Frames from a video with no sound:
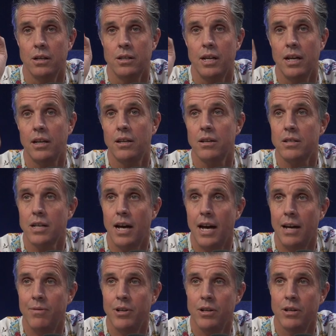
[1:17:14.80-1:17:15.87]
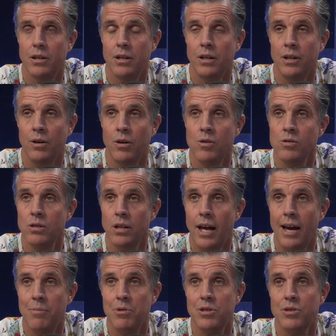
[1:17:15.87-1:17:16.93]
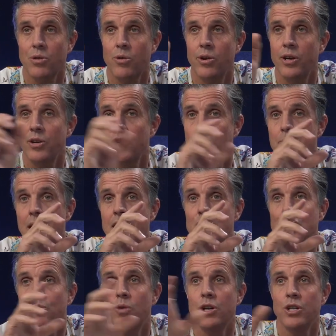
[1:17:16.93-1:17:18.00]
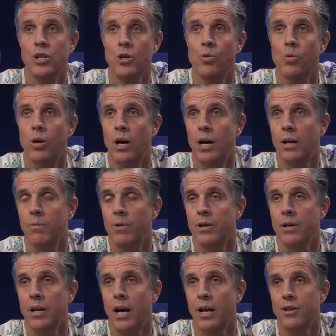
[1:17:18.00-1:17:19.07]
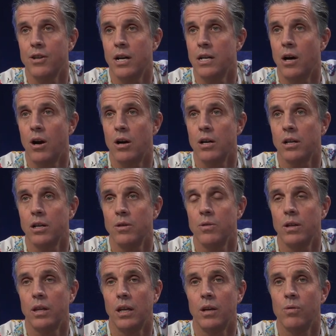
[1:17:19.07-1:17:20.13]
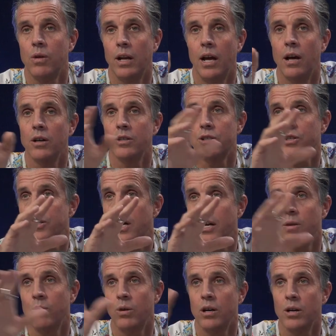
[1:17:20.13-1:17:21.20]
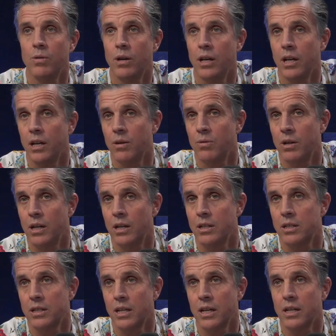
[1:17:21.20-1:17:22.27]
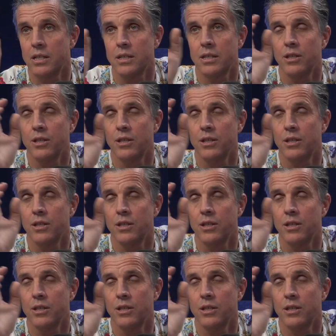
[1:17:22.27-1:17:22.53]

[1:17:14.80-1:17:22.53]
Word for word: Take your time in your, your own laboratory to imagine what you want when you're not trying to argue with anyone else or try to worry what anyone else thinks.